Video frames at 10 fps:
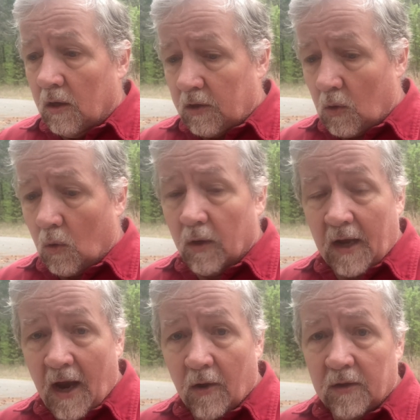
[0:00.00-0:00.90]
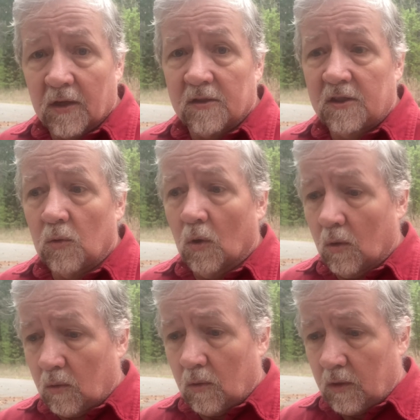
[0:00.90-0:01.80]
your inheritance. You
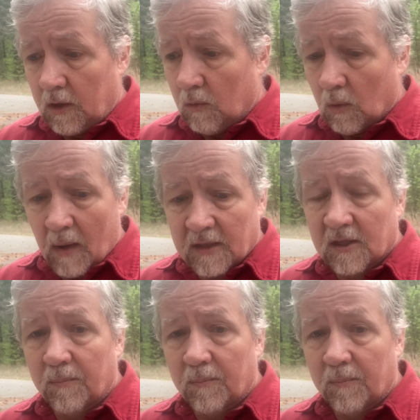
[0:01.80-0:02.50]
will mess